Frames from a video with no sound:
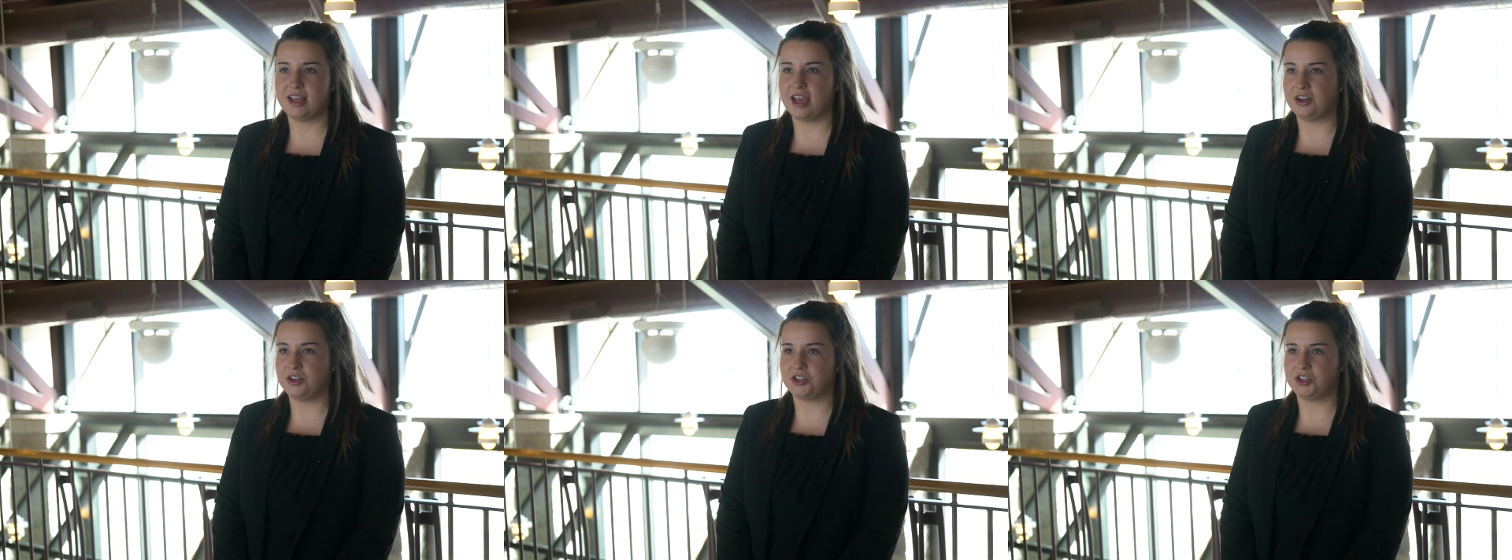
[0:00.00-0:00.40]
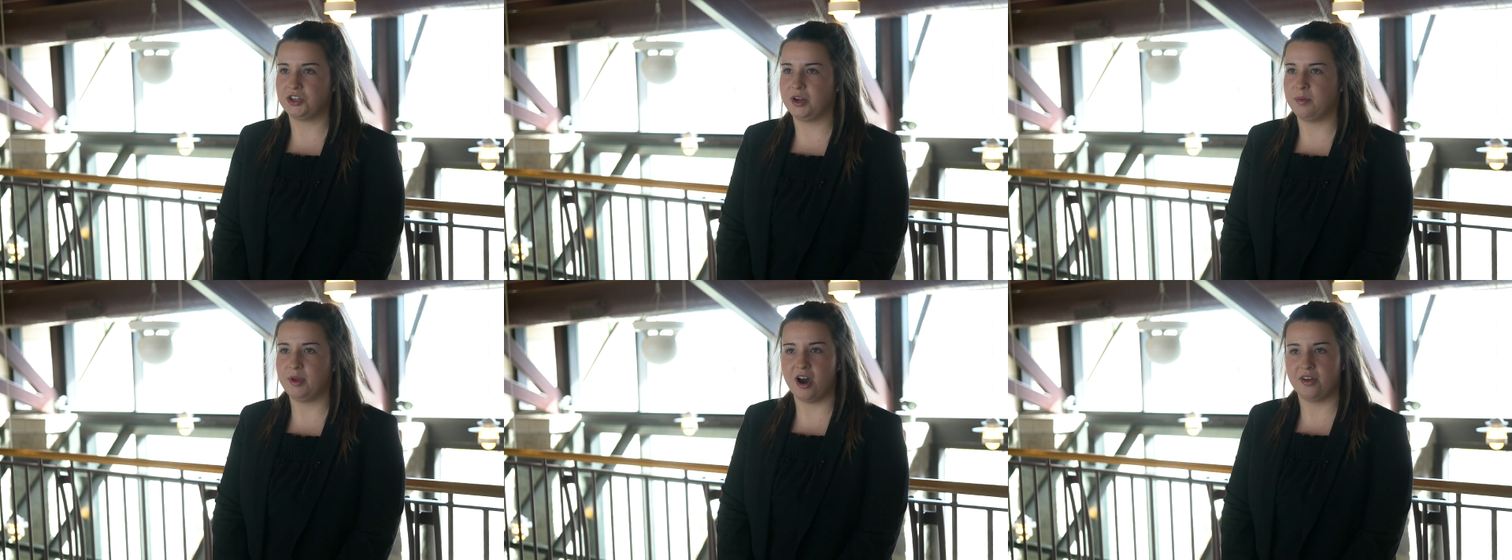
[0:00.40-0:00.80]
the
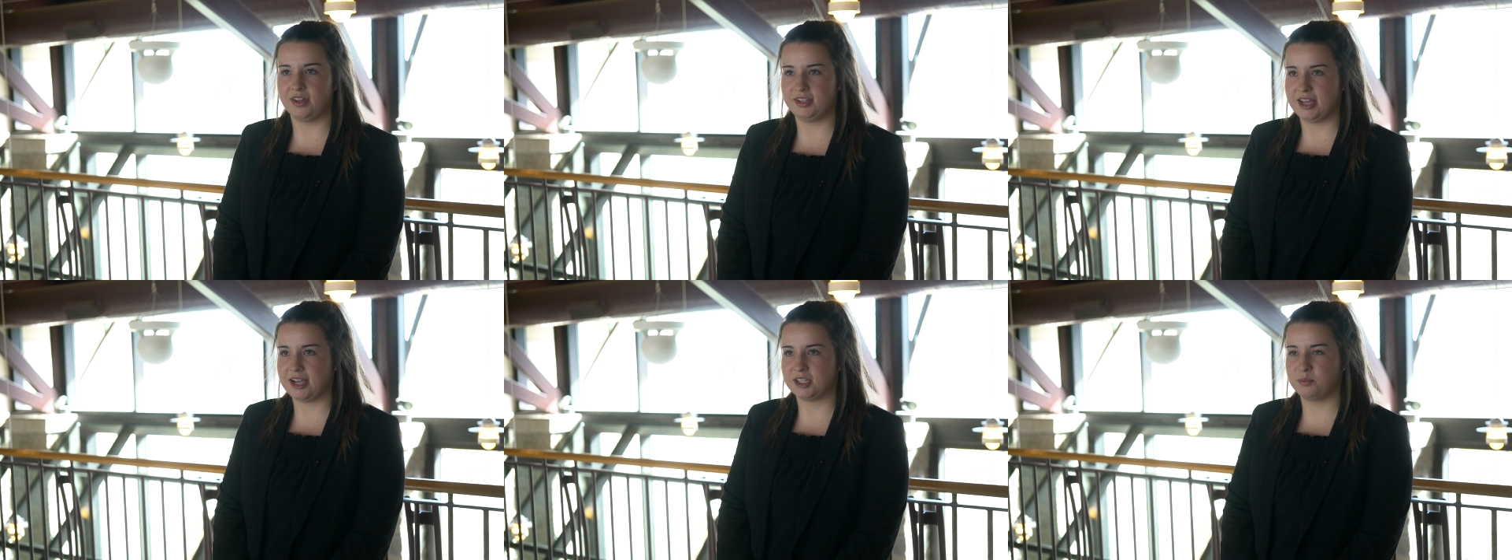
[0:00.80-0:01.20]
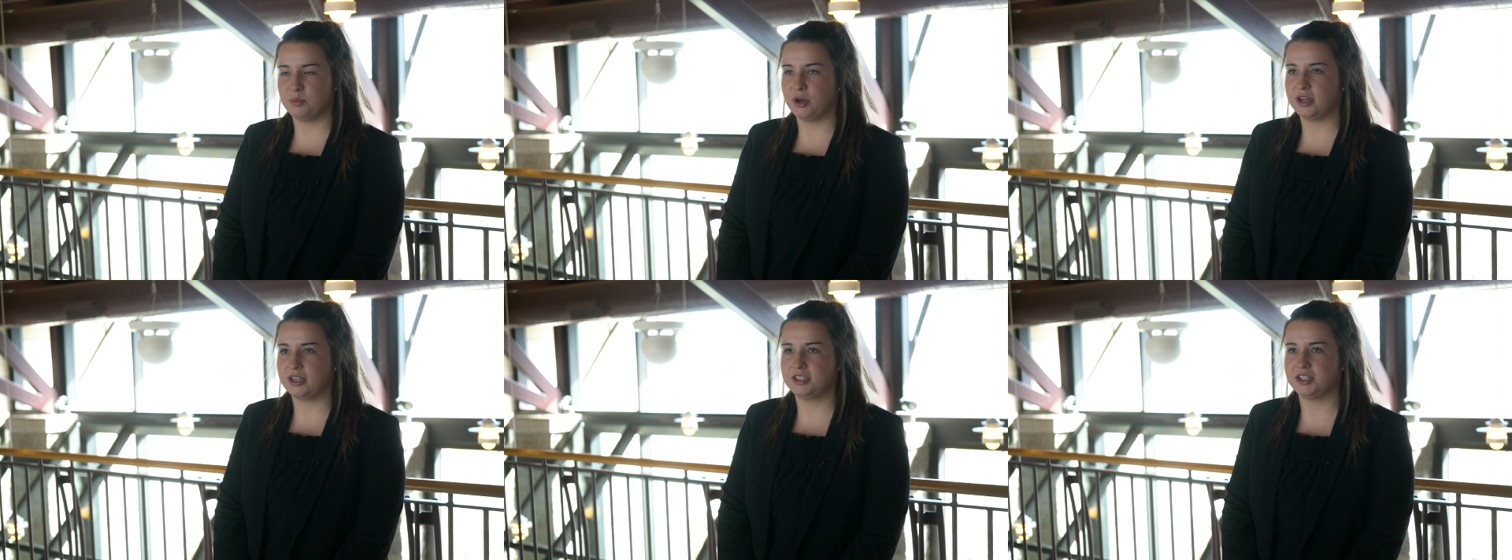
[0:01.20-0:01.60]
industry beyond the
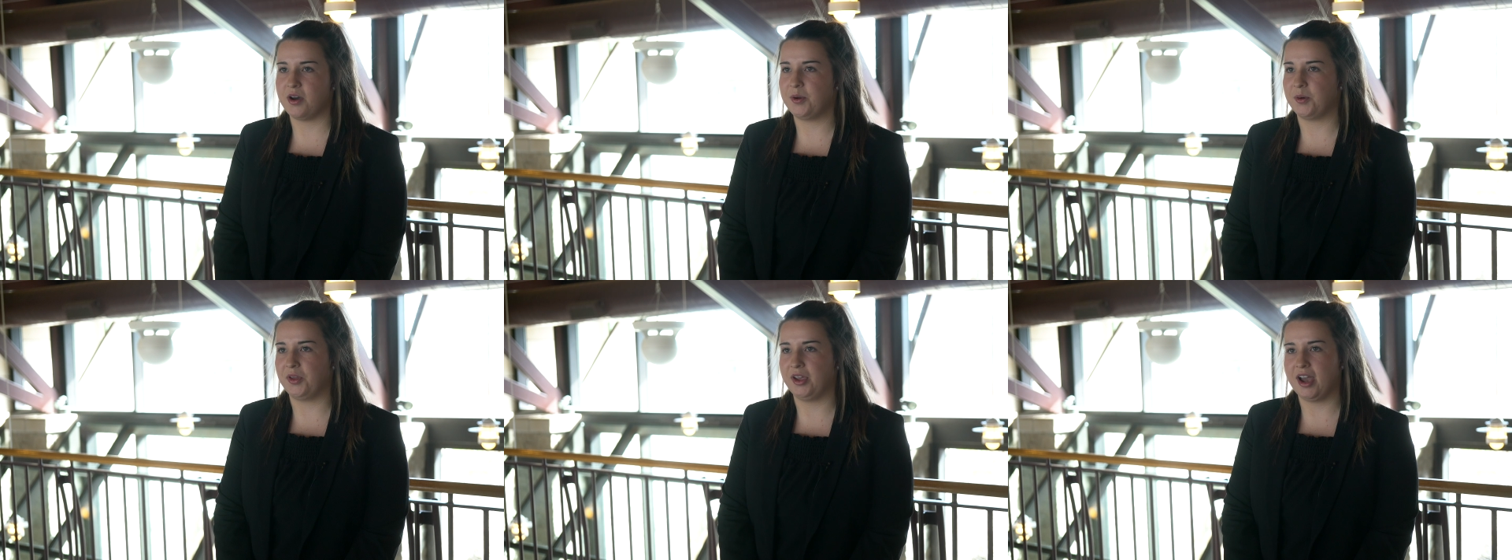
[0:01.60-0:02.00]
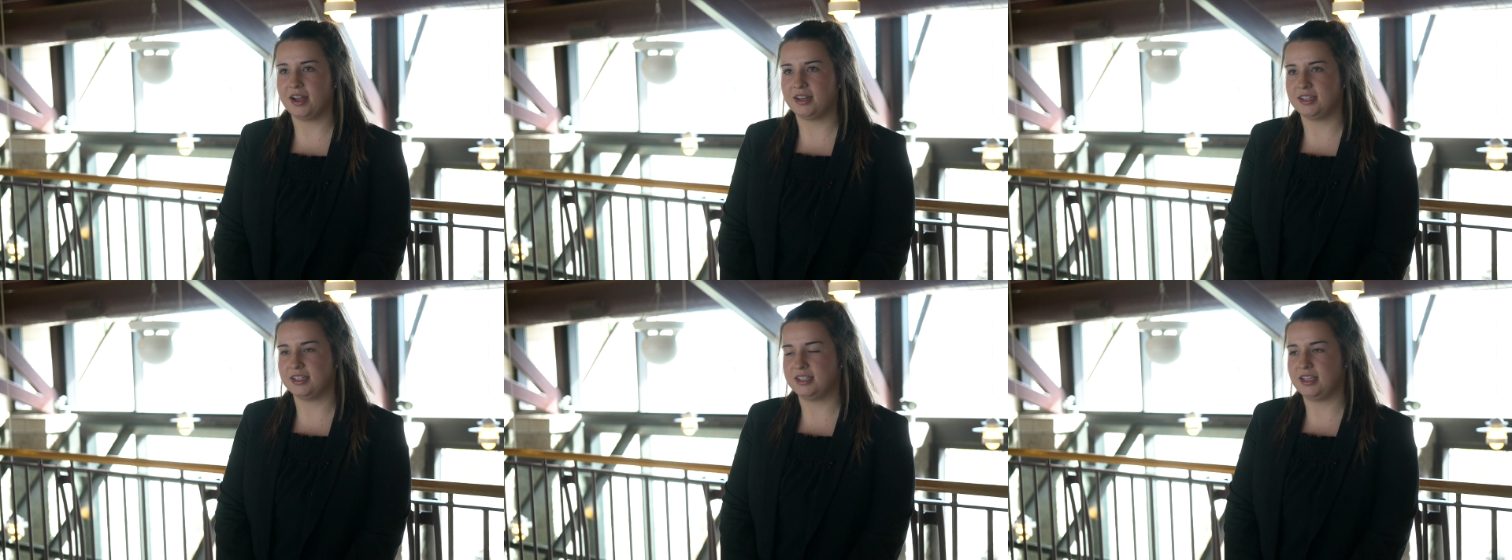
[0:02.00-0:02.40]
textbook. So I really
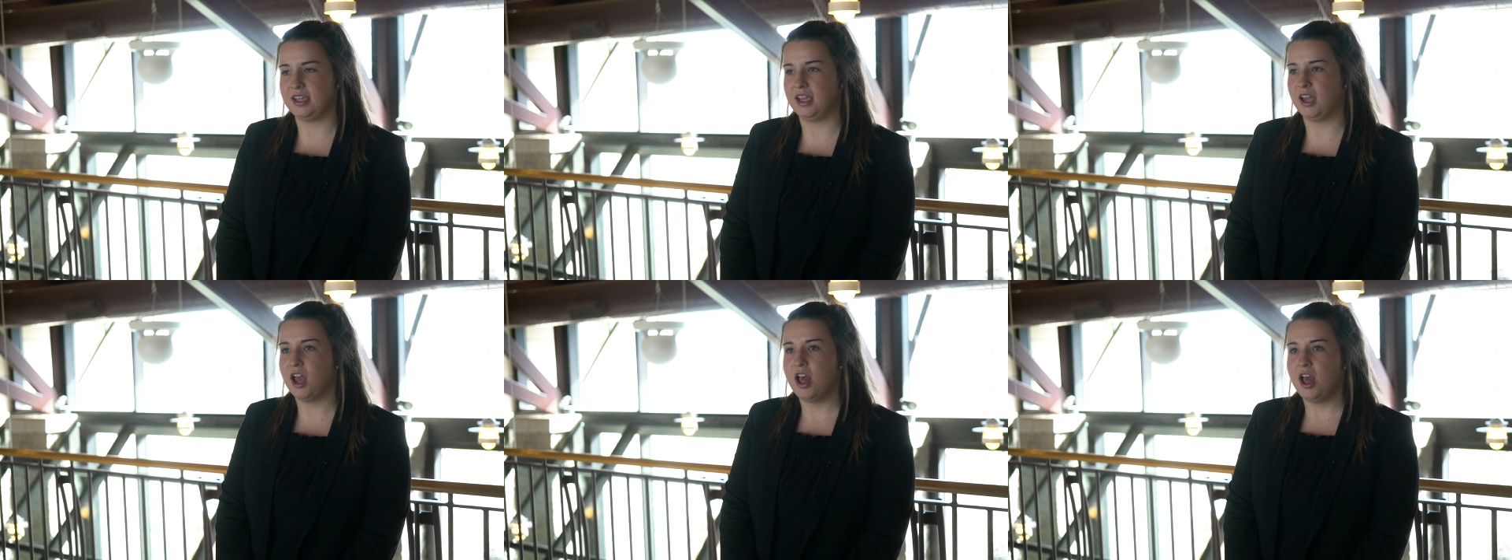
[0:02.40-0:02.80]
got to see